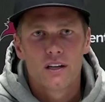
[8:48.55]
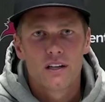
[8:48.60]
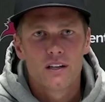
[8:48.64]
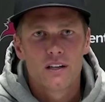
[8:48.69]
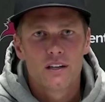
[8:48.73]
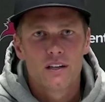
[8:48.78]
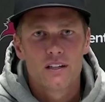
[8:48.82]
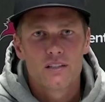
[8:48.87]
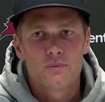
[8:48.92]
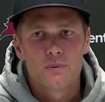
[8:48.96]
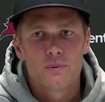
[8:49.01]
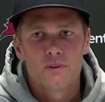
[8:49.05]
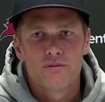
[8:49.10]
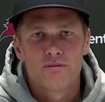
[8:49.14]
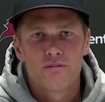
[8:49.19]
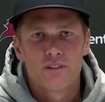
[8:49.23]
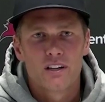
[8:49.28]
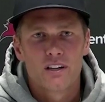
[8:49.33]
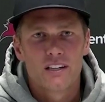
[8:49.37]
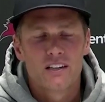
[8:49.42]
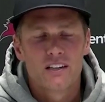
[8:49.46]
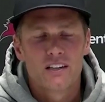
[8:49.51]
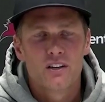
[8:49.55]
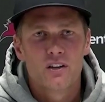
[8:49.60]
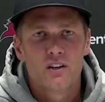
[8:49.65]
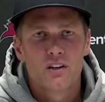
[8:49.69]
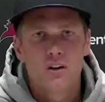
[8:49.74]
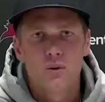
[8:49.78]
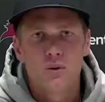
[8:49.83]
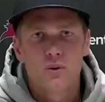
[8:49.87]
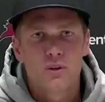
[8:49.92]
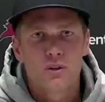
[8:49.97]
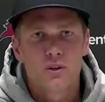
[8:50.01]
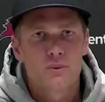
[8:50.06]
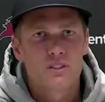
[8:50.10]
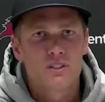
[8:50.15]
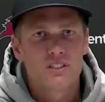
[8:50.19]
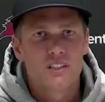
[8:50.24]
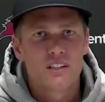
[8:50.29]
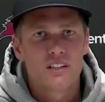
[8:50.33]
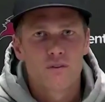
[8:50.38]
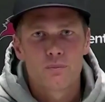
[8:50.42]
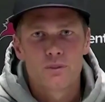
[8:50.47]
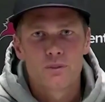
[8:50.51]
and it's been fun getting to know the
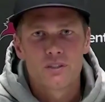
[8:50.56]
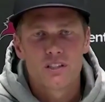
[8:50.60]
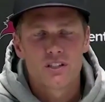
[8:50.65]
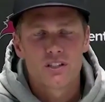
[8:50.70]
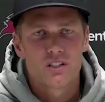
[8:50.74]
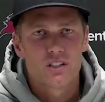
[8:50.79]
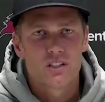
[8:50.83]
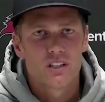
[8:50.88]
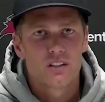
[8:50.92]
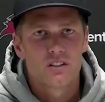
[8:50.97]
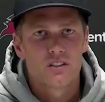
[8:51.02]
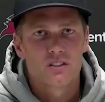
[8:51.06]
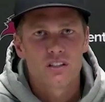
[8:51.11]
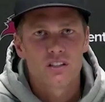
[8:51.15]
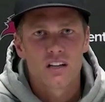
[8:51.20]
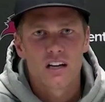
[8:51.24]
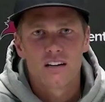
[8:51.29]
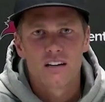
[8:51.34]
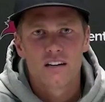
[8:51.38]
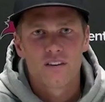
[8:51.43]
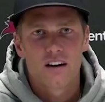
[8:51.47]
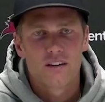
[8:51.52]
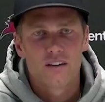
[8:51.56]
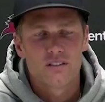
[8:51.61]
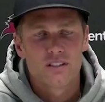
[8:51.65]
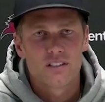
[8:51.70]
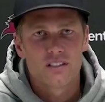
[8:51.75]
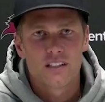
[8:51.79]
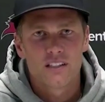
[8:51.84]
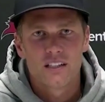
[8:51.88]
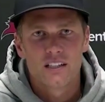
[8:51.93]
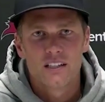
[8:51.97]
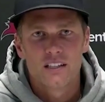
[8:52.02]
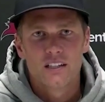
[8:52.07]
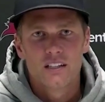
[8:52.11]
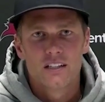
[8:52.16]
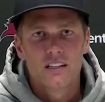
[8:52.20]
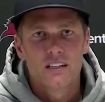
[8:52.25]
receiver position there's a lot of obviously